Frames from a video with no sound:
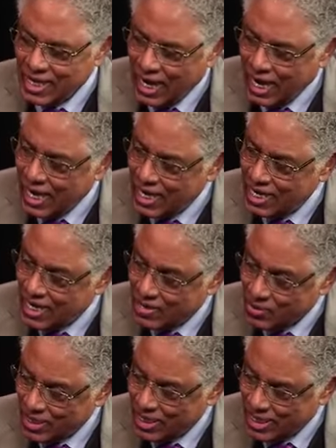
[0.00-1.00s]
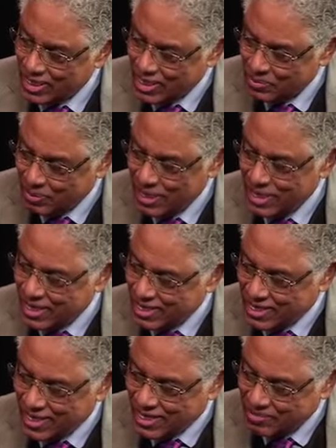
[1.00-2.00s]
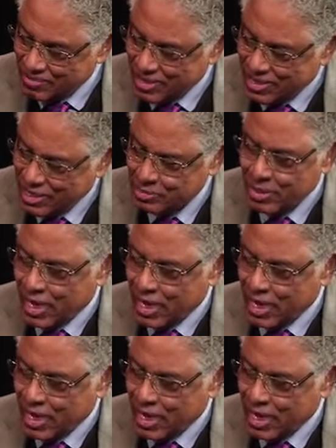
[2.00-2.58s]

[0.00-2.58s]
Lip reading: Well, it tells me